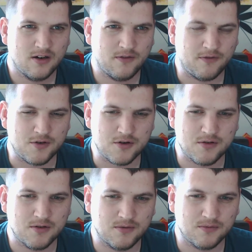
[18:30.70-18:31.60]

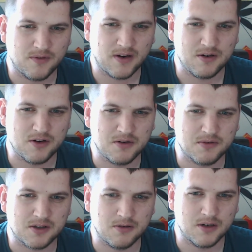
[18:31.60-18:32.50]
through without knowing
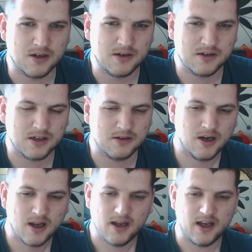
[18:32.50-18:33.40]
what's going on. So
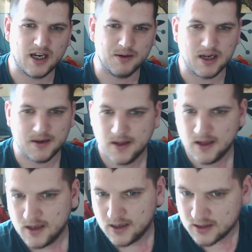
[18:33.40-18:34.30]
anyway,
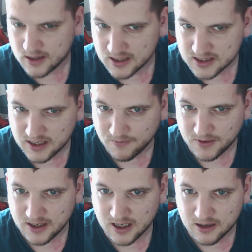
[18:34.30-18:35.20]
that's it
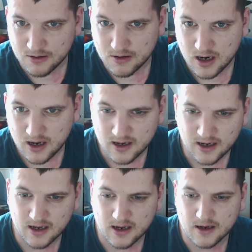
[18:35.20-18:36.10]
for now.
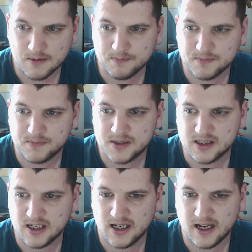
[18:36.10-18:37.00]

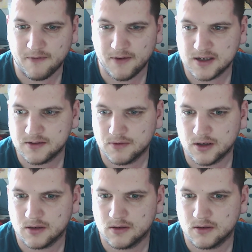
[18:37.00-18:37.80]
See you later. Thanks for what.